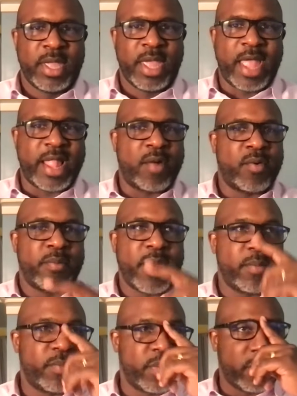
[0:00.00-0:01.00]
And I
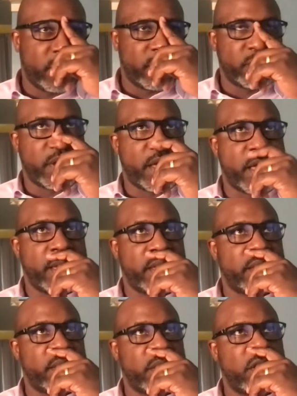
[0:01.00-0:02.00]
remember
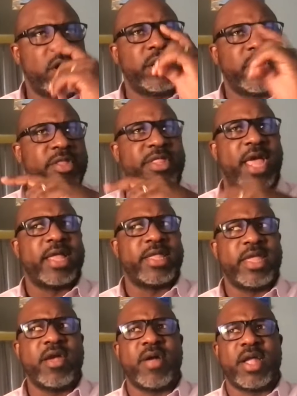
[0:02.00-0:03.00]
earlier that
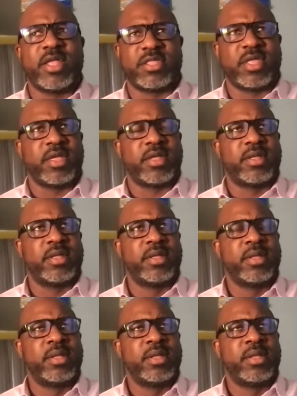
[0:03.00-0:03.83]
year, I think,